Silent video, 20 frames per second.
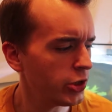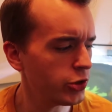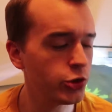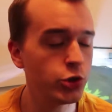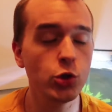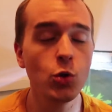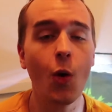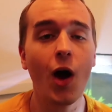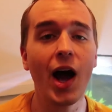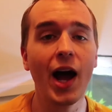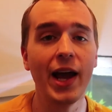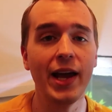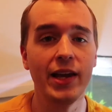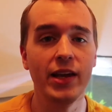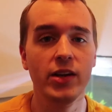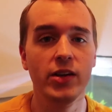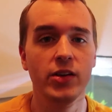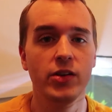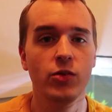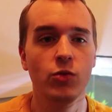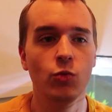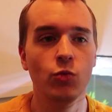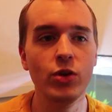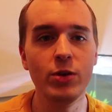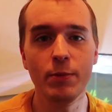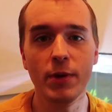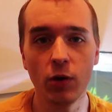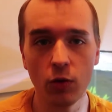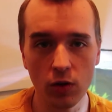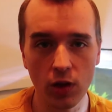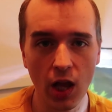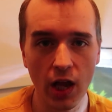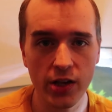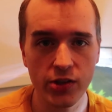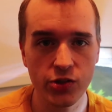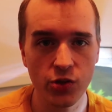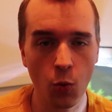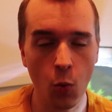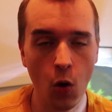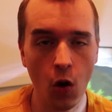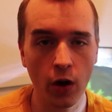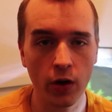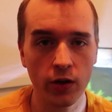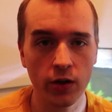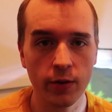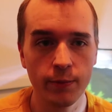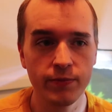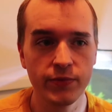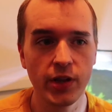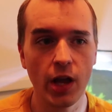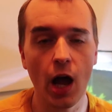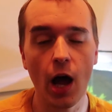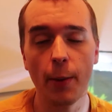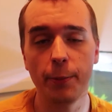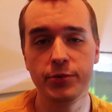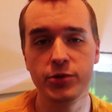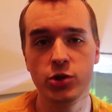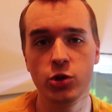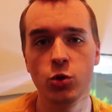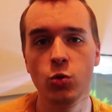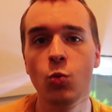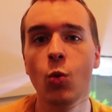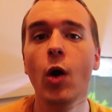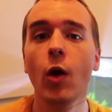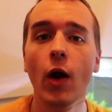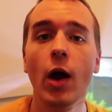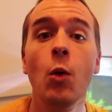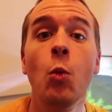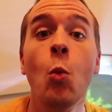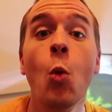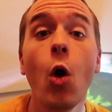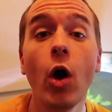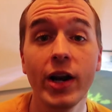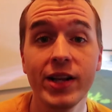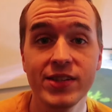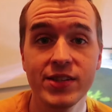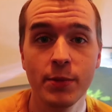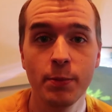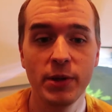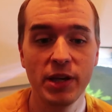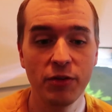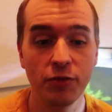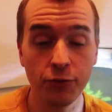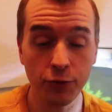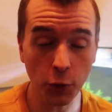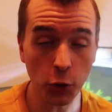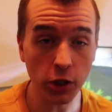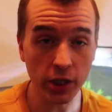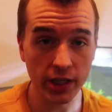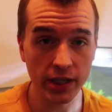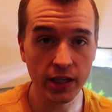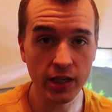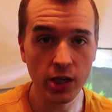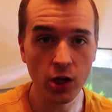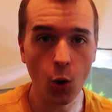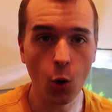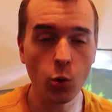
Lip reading: Do I remineralize the water up to where I want it to be fully,